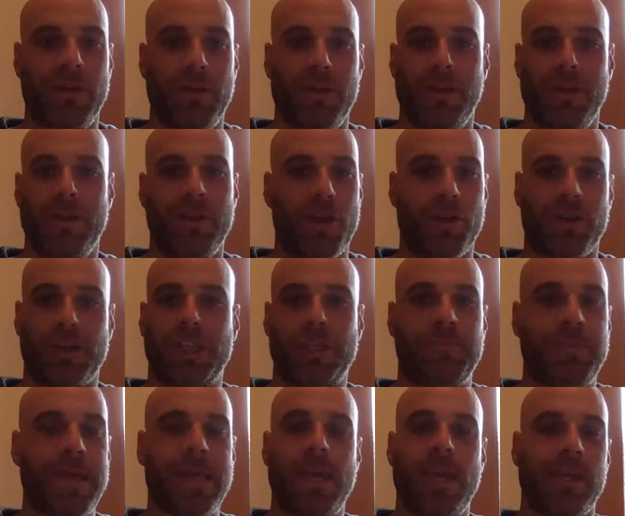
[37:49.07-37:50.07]
You're
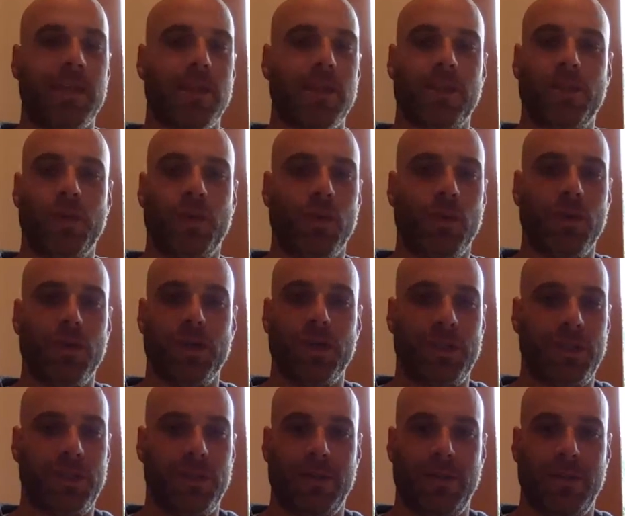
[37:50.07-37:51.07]
speaking the
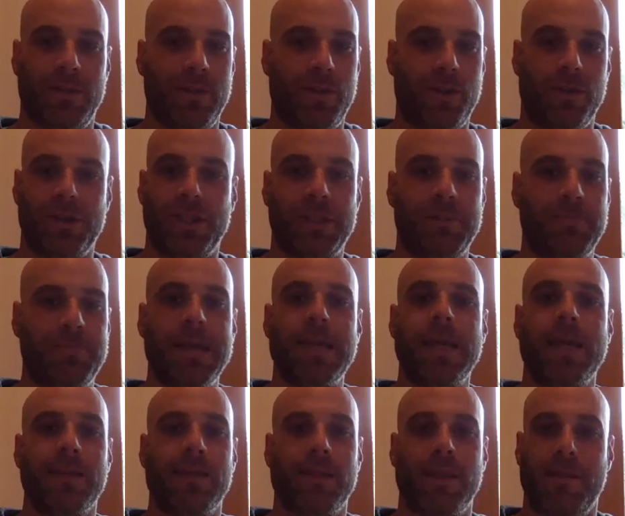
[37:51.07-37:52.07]
tools. You're
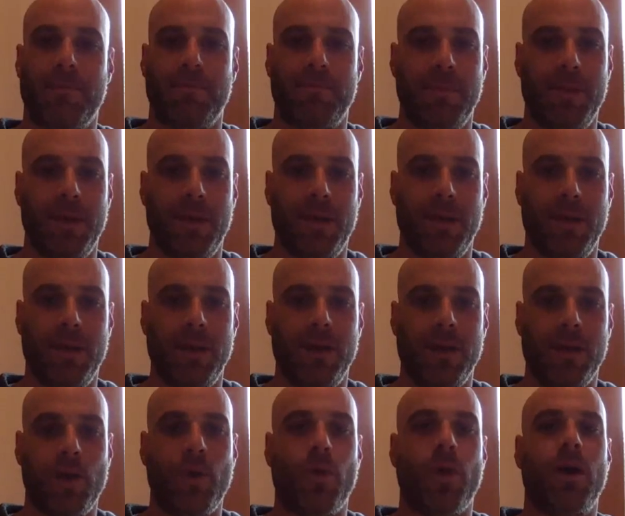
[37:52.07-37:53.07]
speaking them.
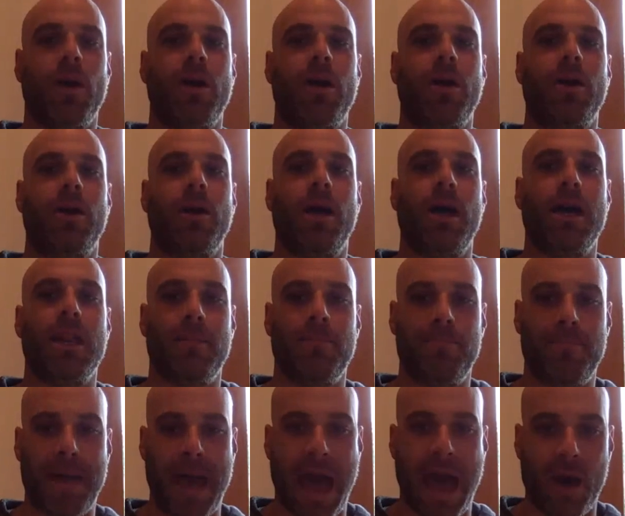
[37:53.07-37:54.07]
You are an
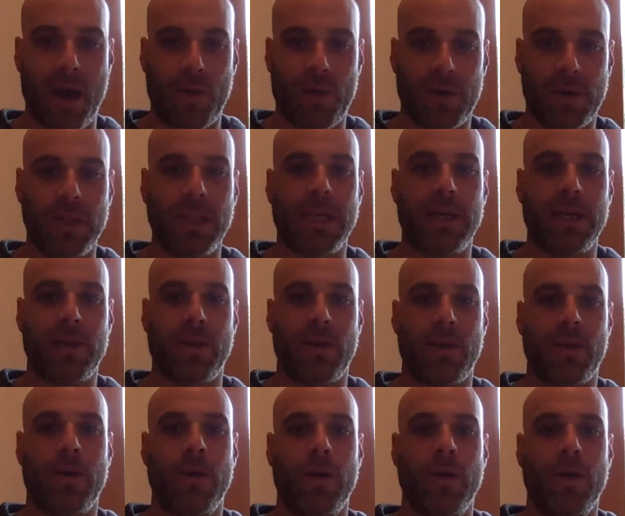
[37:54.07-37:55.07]
empowered
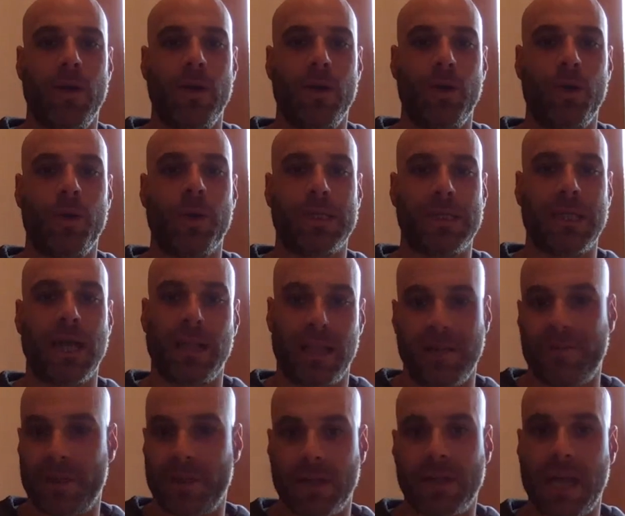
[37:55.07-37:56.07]
leader who is not
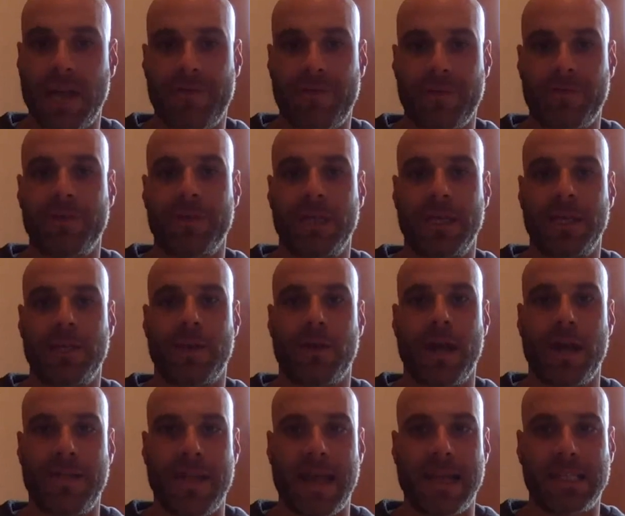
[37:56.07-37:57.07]
living the life of a leader,
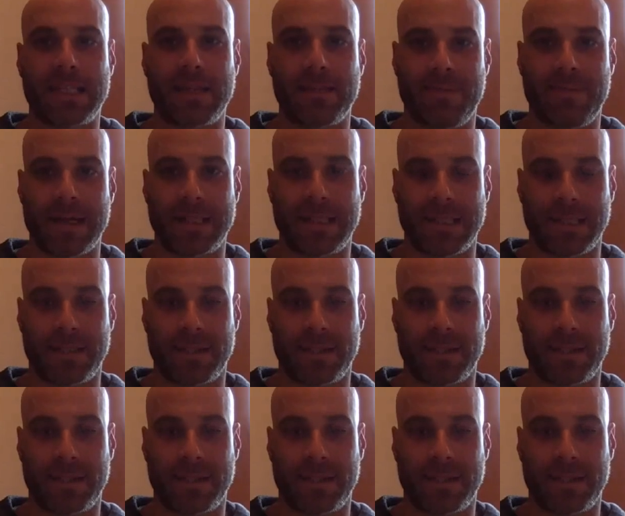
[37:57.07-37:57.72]
and that's depressing.